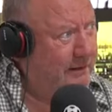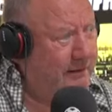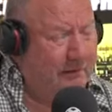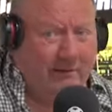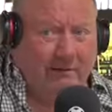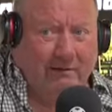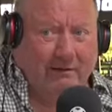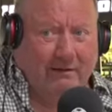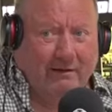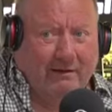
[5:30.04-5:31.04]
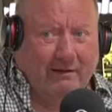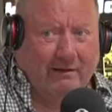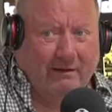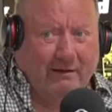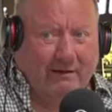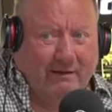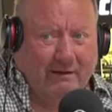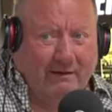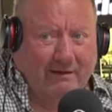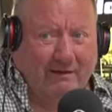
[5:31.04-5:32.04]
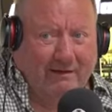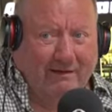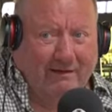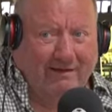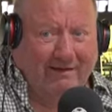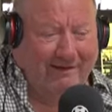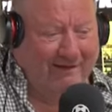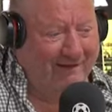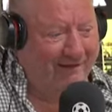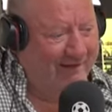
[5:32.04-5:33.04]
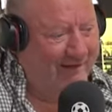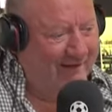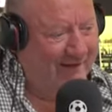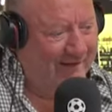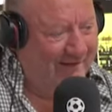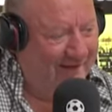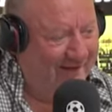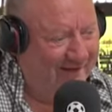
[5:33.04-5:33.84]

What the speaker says: (not speaking)